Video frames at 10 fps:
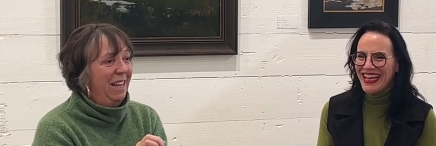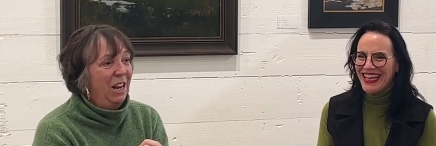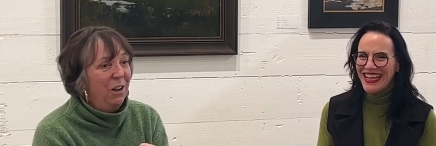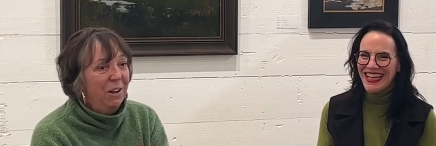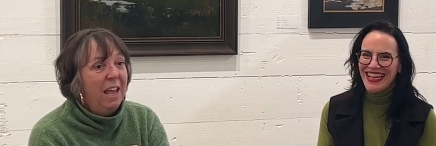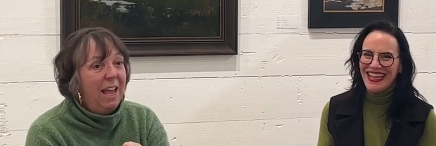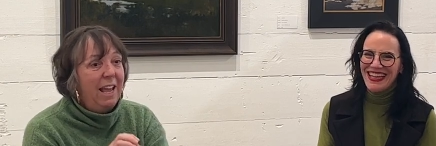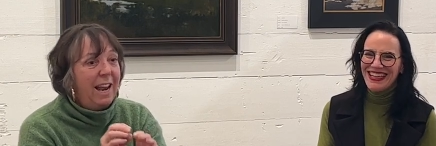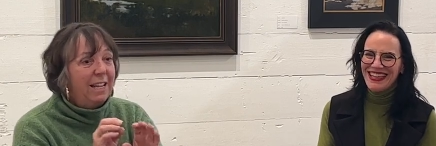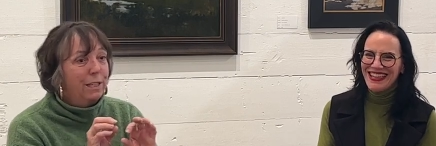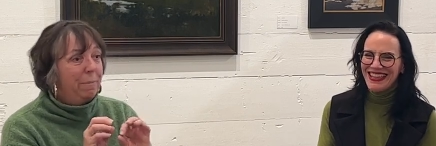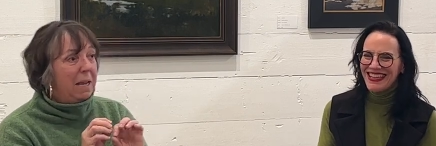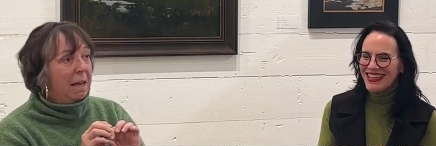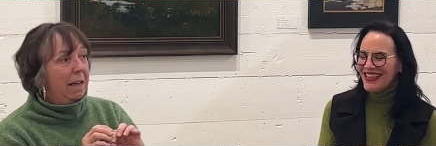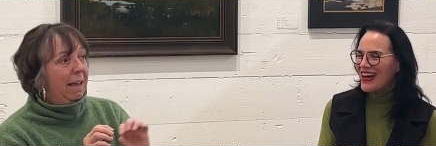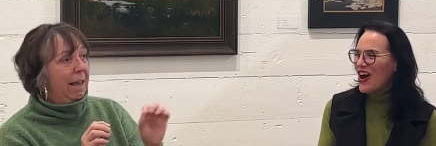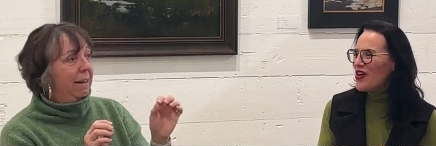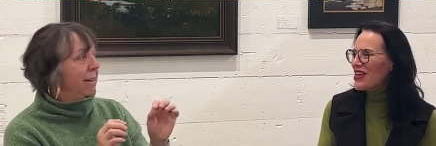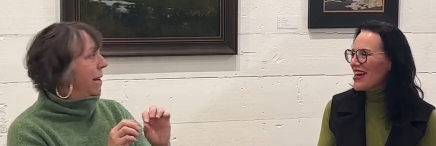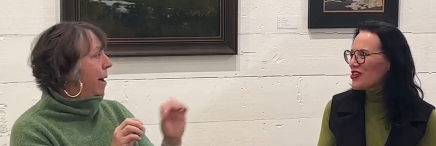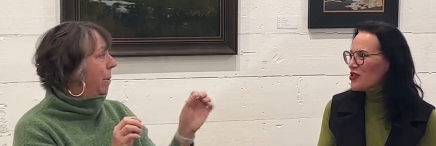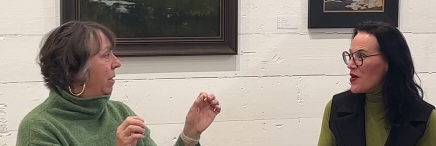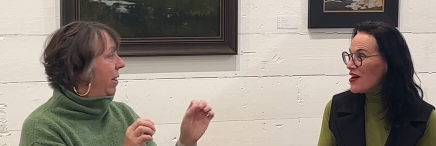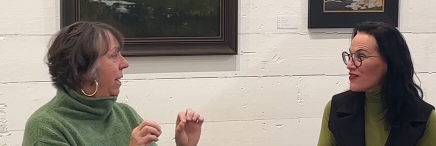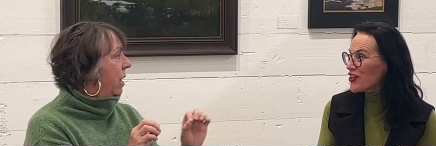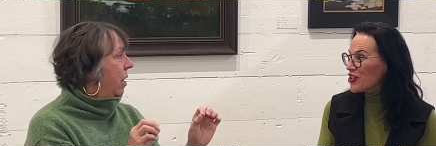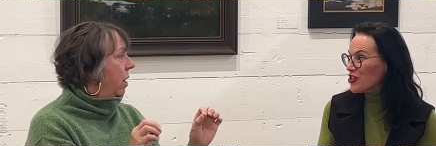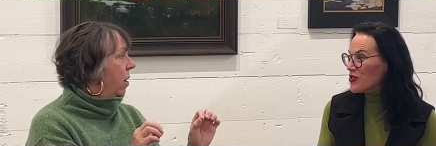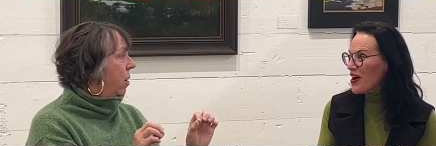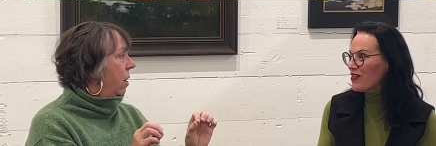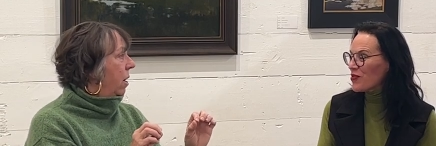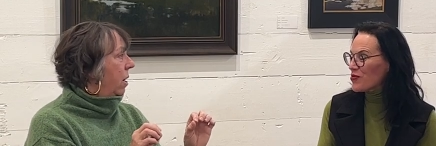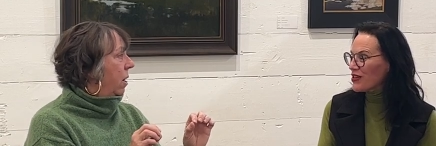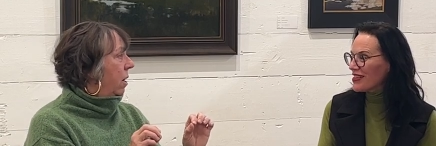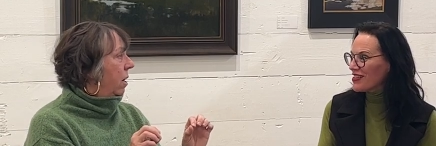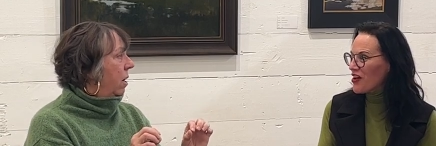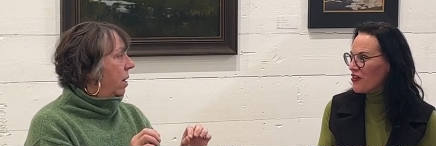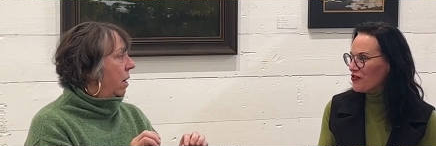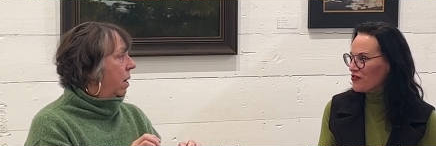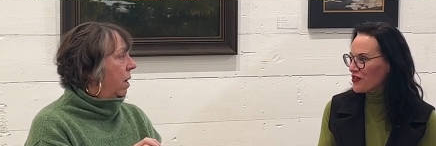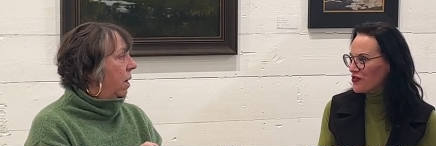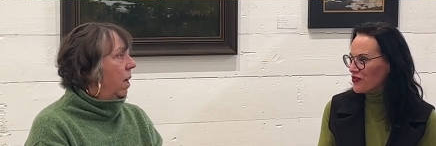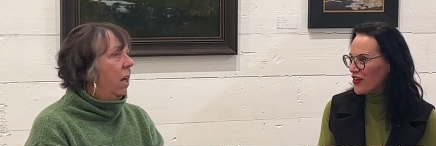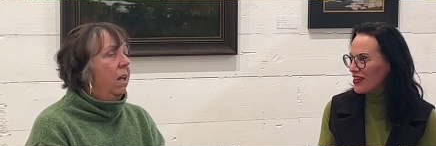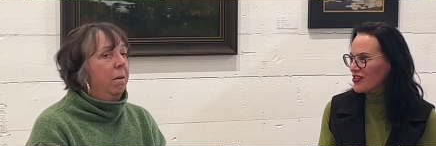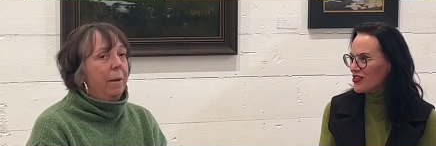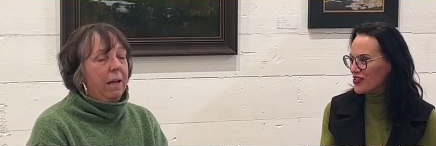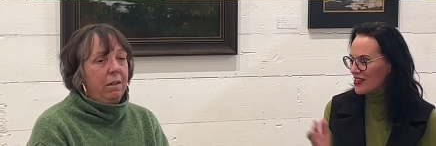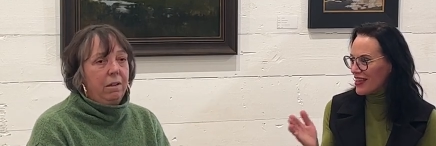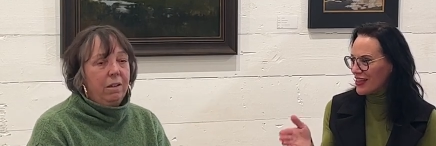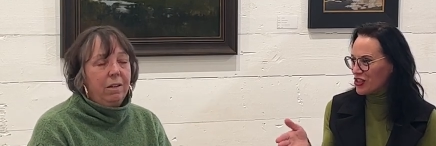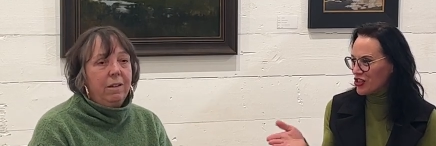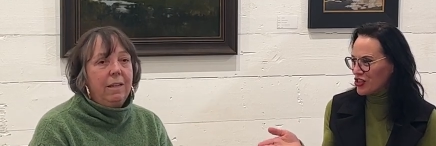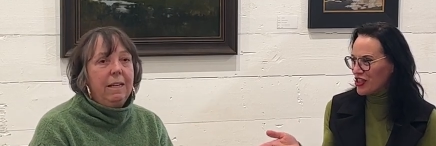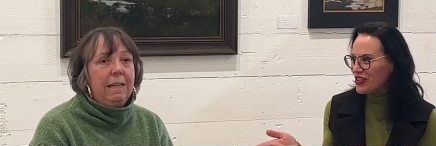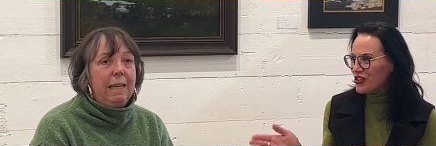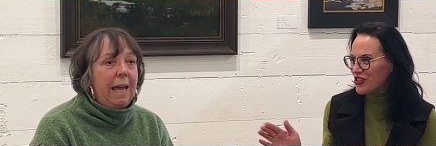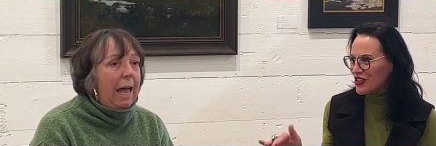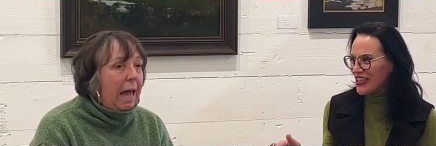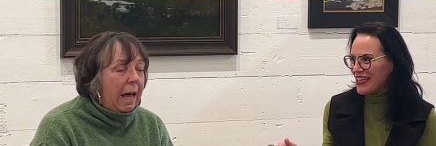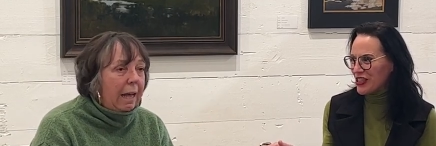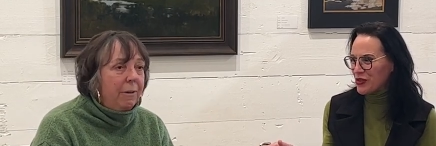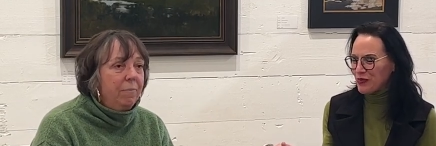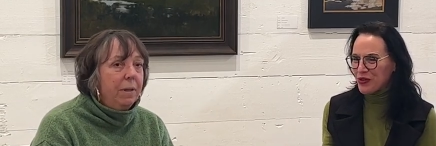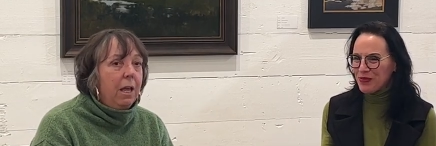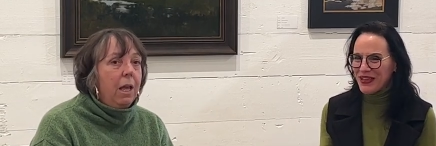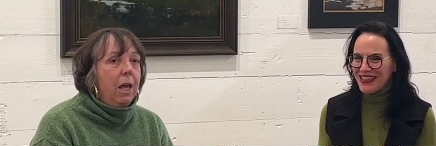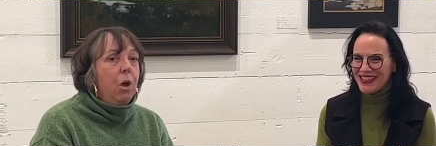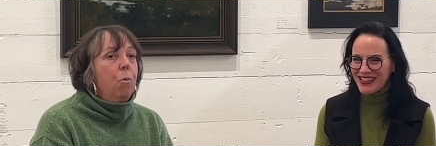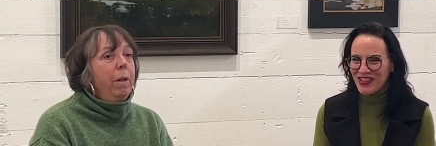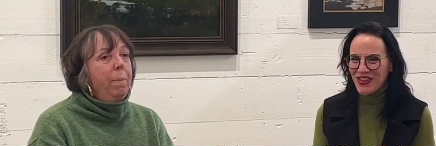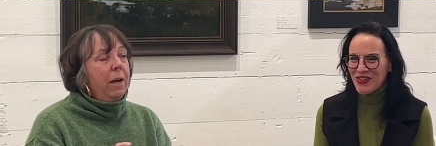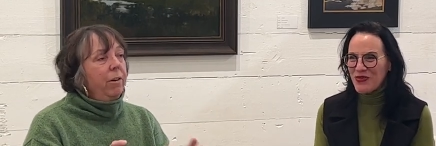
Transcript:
Speaker 1: it has to be.
Speaker 2: Oh yeah, you have a you have a pretty tough oh, friend oh, slash judge yeah. looking at your bird painting. Well, so you